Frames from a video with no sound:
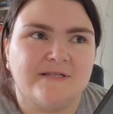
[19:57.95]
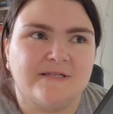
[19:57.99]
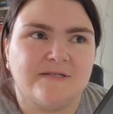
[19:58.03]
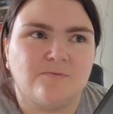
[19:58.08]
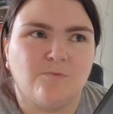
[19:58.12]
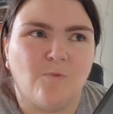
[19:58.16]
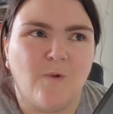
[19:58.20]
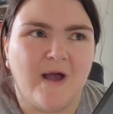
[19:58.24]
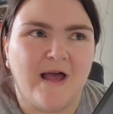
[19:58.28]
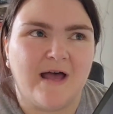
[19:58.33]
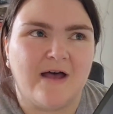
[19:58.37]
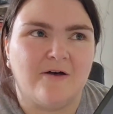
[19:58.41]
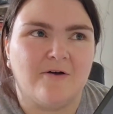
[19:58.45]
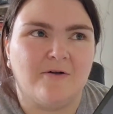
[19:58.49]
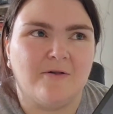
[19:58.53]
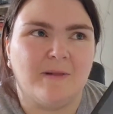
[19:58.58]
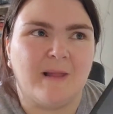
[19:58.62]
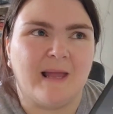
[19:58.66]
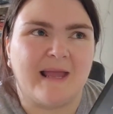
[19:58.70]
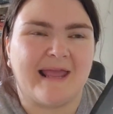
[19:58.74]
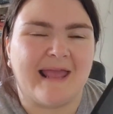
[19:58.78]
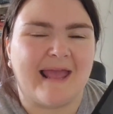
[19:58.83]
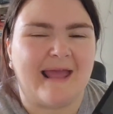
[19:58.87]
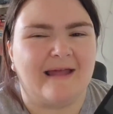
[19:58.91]
as well,
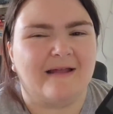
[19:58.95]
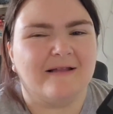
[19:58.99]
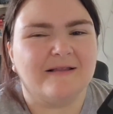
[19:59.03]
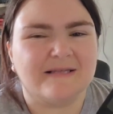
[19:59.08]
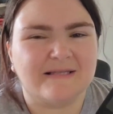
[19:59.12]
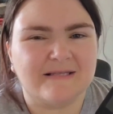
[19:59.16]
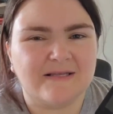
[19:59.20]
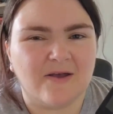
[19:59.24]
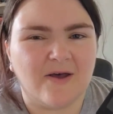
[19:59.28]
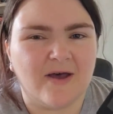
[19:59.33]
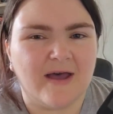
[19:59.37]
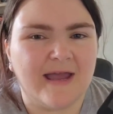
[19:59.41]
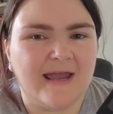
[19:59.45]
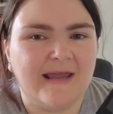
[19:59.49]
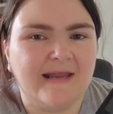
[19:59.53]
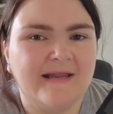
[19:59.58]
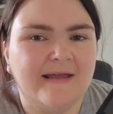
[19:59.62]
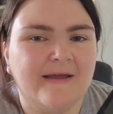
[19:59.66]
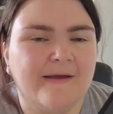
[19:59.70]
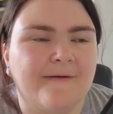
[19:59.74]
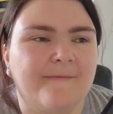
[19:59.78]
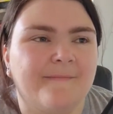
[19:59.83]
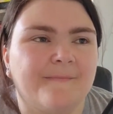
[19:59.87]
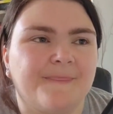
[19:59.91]
like outside.
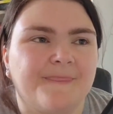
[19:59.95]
